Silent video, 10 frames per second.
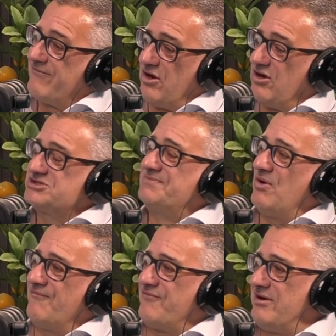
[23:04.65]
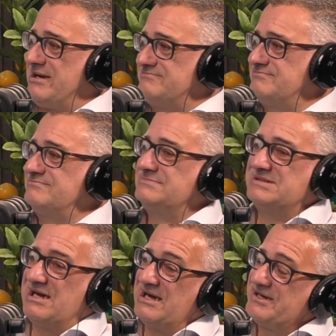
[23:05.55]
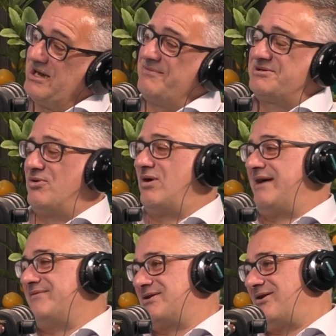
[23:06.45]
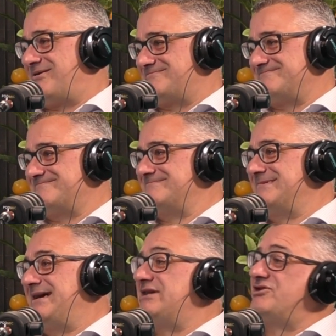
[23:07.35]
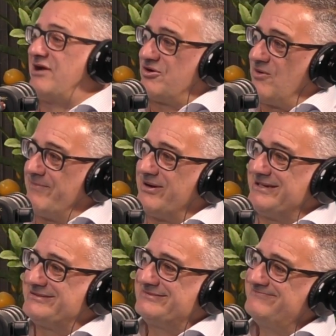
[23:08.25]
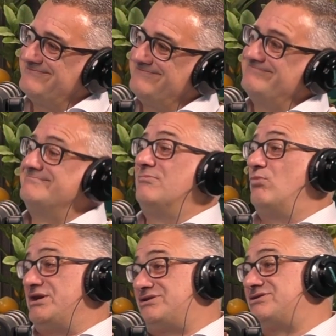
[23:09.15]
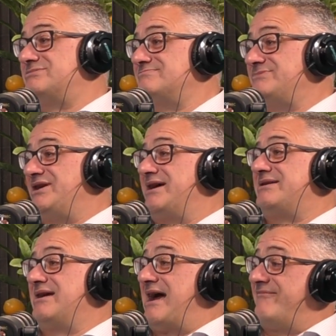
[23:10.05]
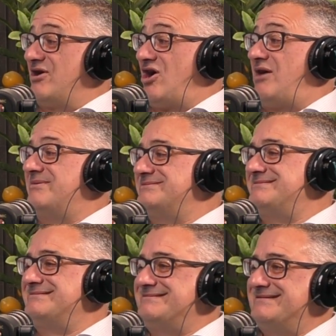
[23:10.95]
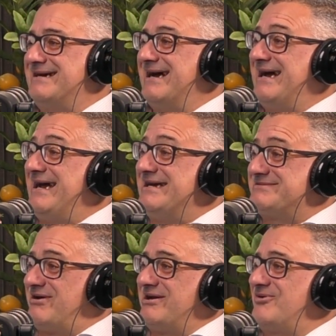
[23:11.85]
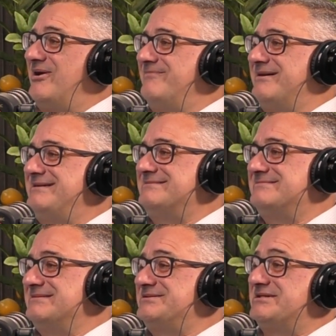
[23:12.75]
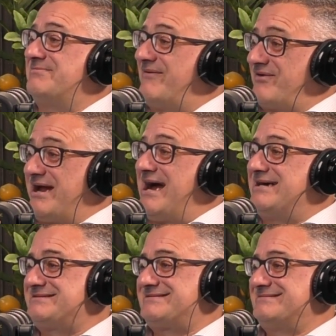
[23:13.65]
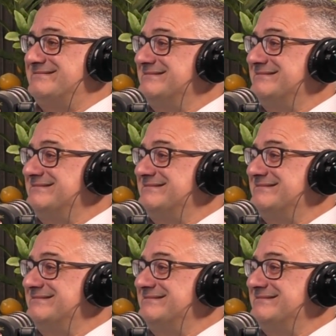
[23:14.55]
I've got a lot of support for it. The only support I haven't got is your local MPs, which you need. Abby Arman is my local MP. She's the mother of the house.